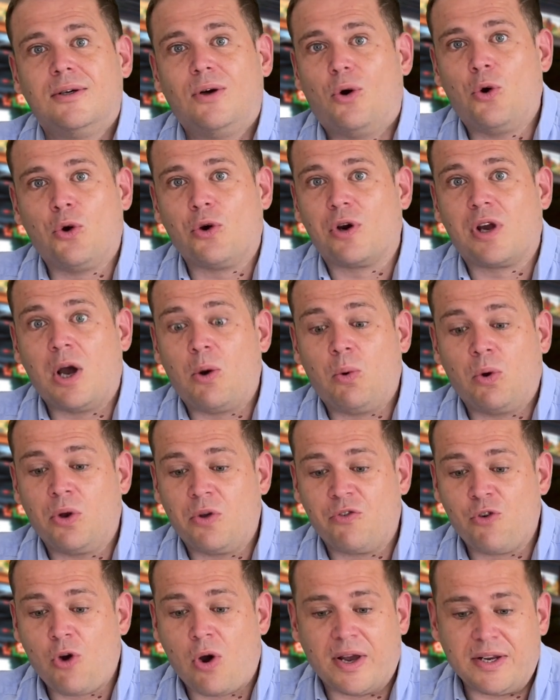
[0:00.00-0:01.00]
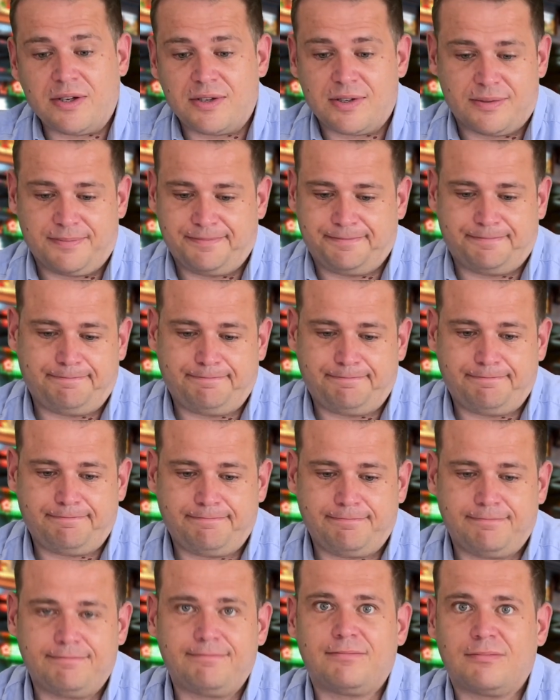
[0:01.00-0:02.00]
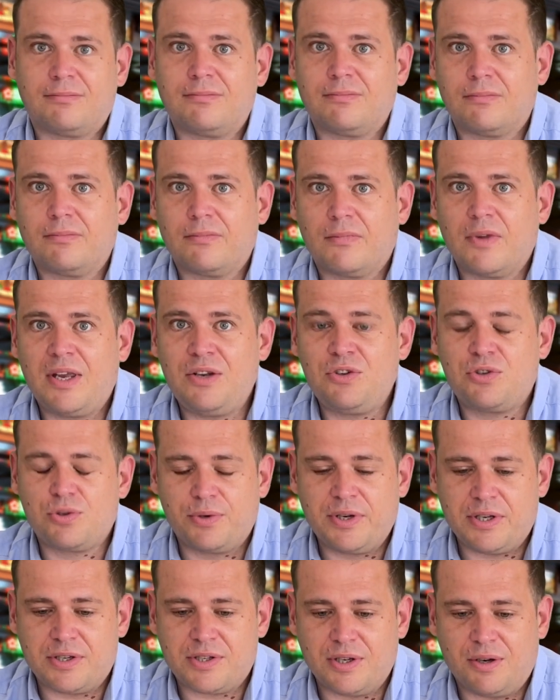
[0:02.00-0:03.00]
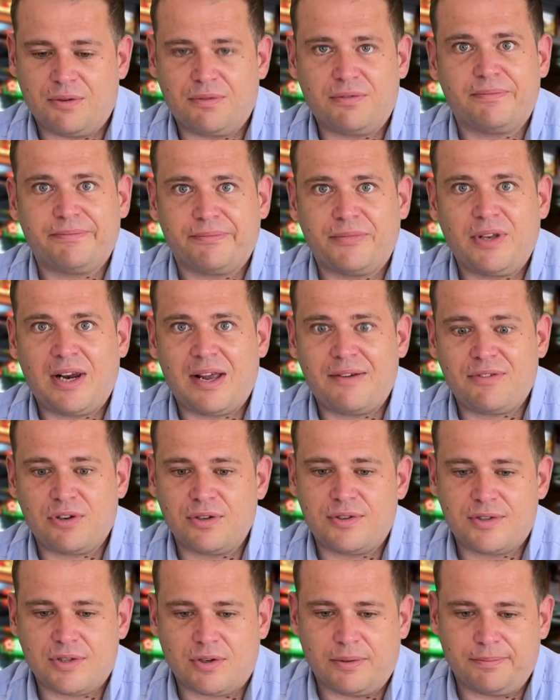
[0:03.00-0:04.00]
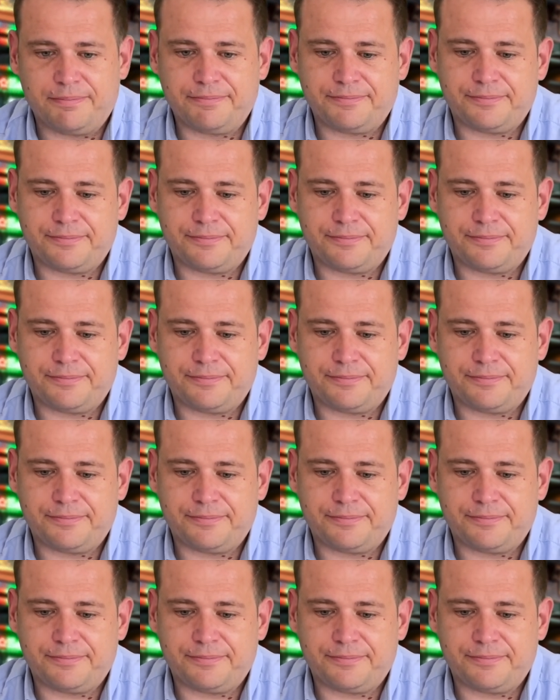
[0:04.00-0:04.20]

or go on the rides. Enjoy yourself. You'll have a good time.